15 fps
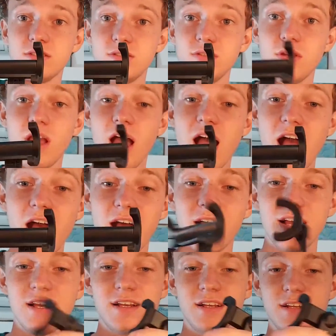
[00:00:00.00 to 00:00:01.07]
too. Ha!
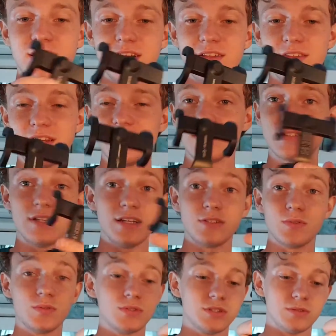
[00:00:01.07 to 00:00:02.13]
That's
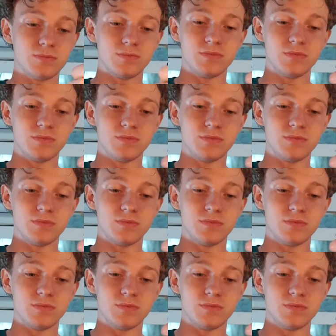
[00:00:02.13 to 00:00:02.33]
awesome.